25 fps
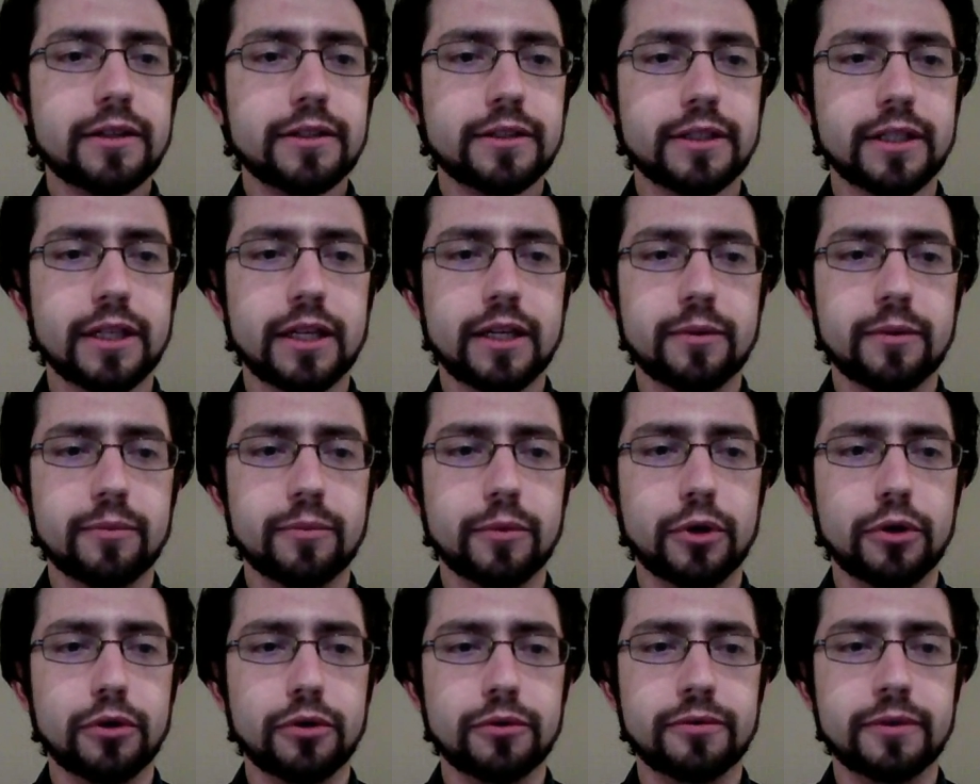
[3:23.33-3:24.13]
So then
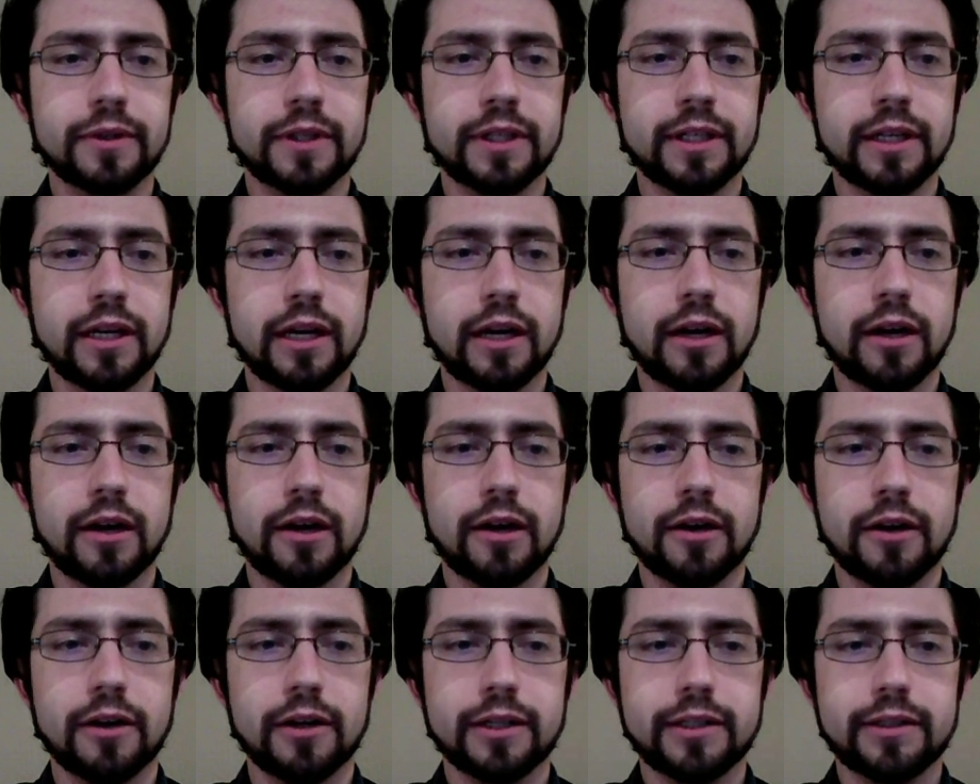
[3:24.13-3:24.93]
moving
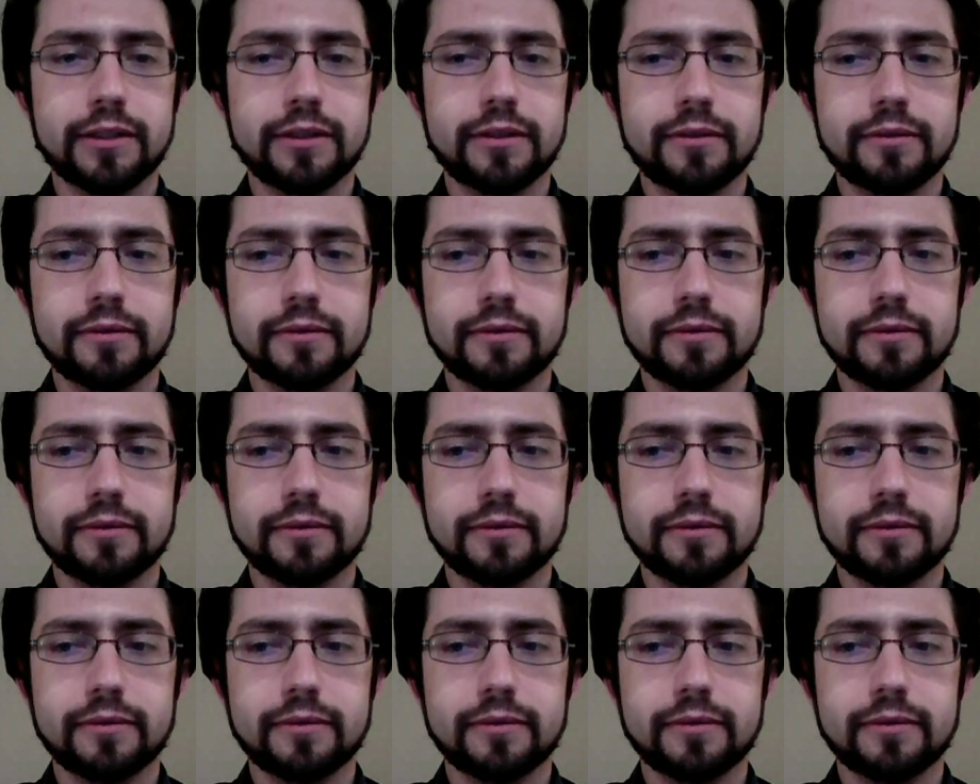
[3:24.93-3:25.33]
on.